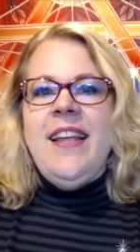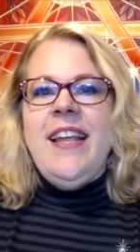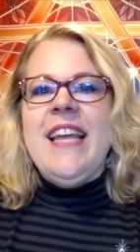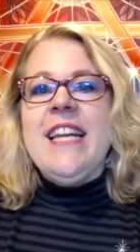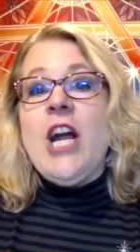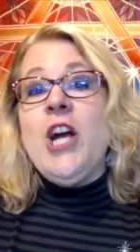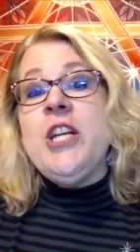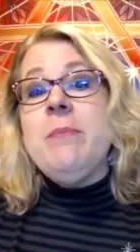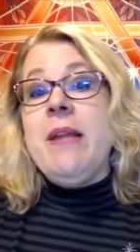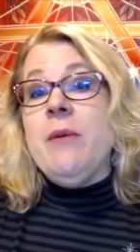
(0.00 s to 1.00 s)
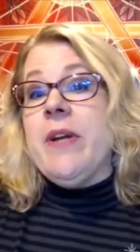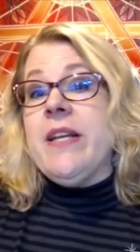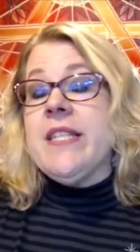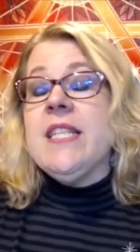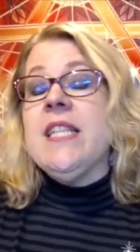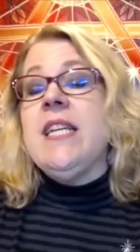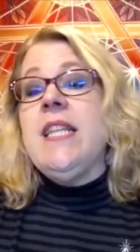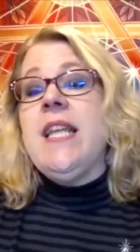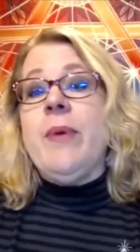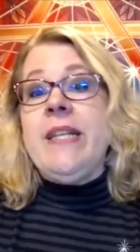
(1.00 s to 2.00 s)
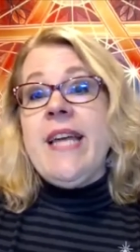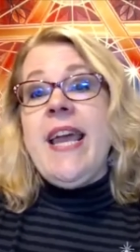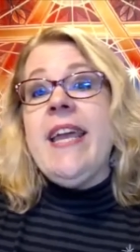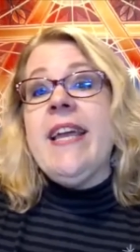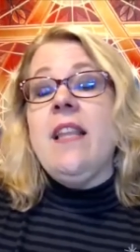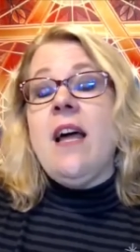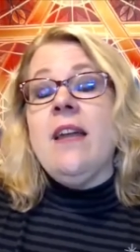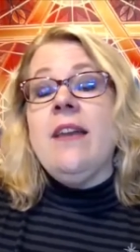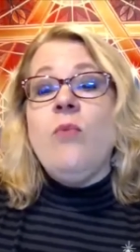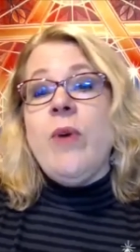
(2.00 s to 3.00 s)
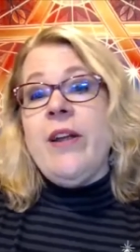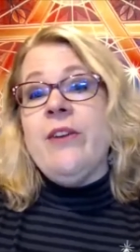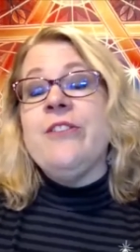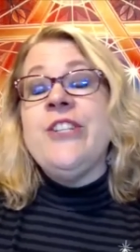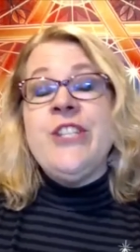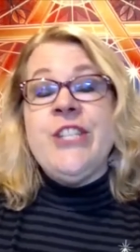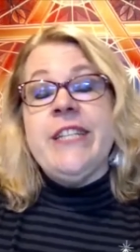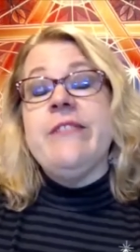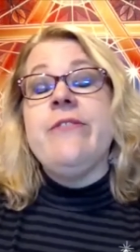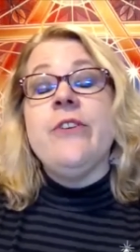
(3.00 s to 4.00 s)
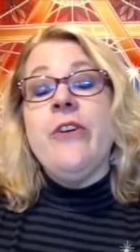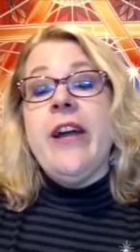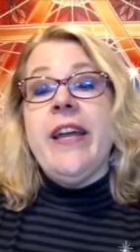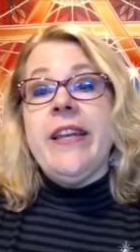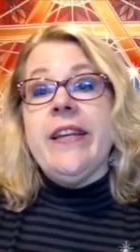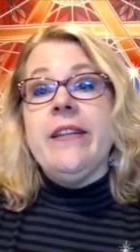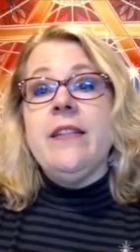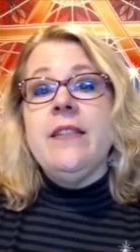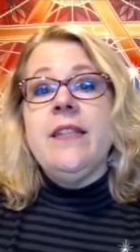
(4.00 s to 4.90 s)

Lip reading: It occurred to me recently that we take a lot of weird shit for granted.